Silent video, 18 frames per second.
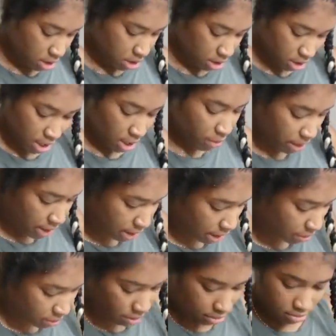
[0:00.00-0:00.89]
part was
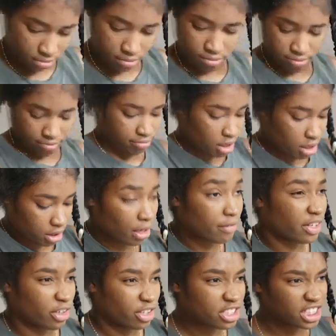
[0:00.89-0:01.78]
for me to go down at
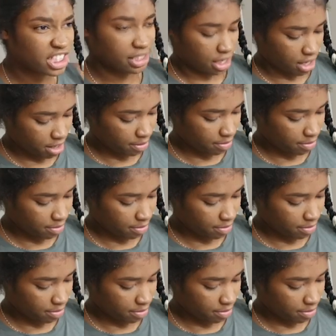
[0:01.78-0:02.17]
my nape